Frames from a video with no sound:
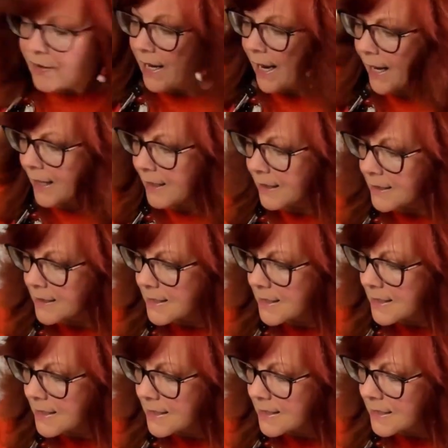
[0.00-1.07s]
I had a
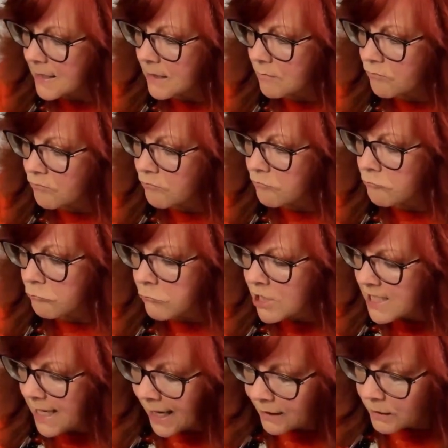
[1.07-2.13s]

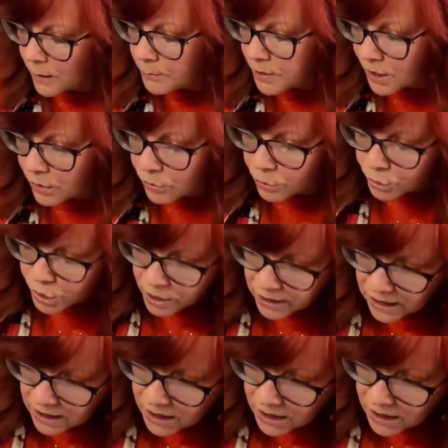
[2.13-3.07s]
scalloped little cookie